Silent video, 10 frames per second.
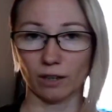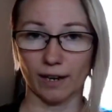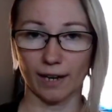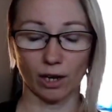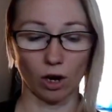
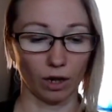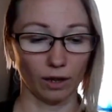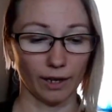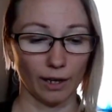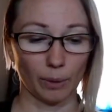that I
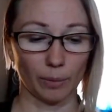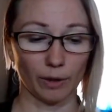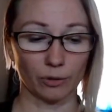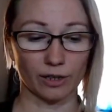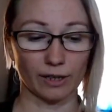call it,
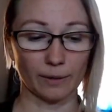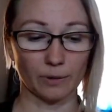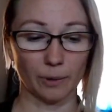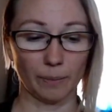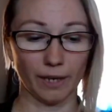but
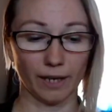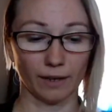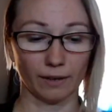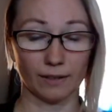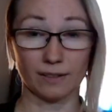sometimes we make
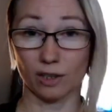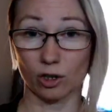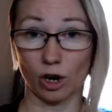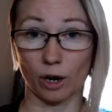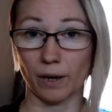it's in the
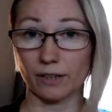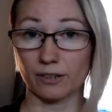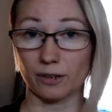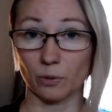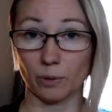crock pot,
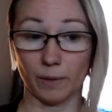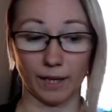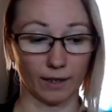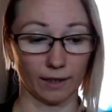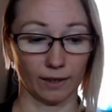sometimes we
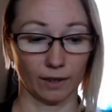make it